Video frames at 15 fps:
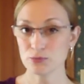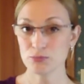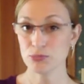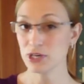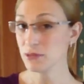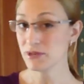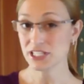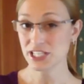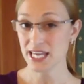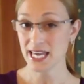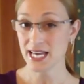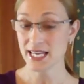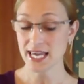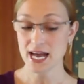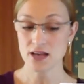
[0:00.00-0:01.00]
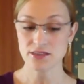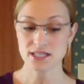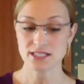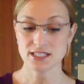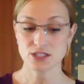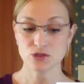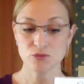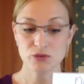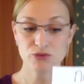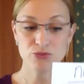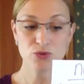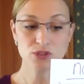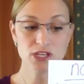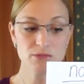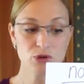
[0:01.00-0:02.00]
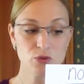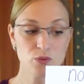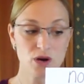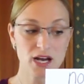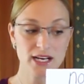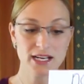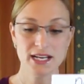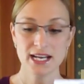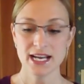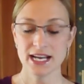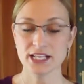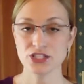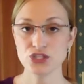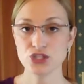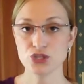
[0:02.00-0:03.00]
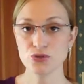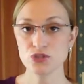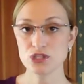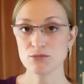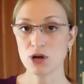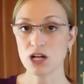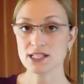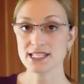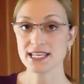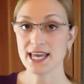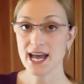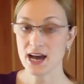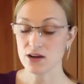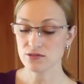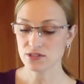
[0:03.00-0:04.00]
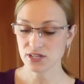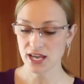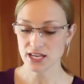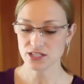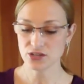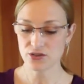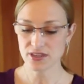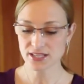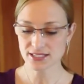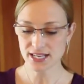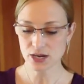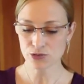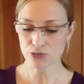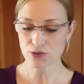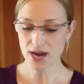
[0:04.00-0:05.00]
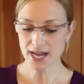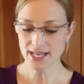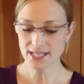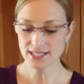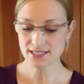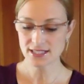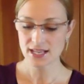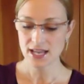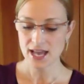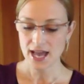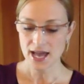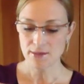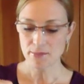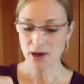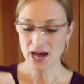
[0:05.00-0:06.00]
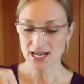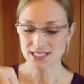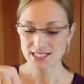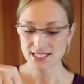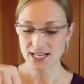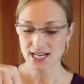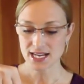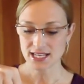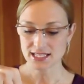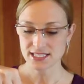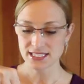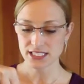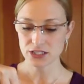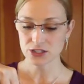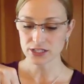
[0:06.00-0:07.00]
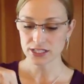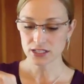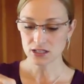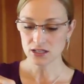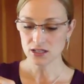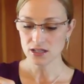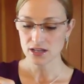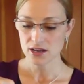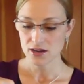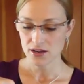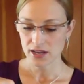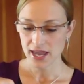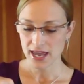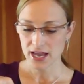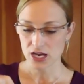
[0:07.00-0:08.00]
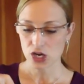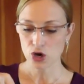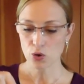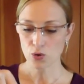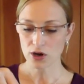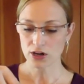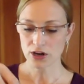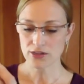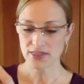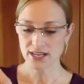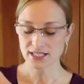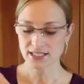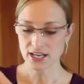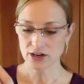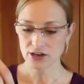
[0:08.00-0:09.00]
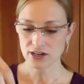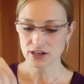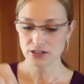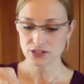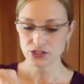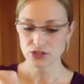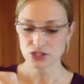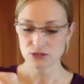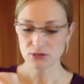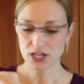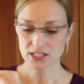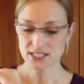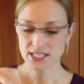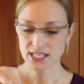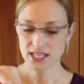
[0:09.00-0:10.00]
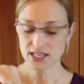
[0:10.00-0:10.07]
pretty much can't count this. This would be rule number 1. It's too small to count. Okay, so things like rice and pasta and cereal, okay, and corn are things that are too small to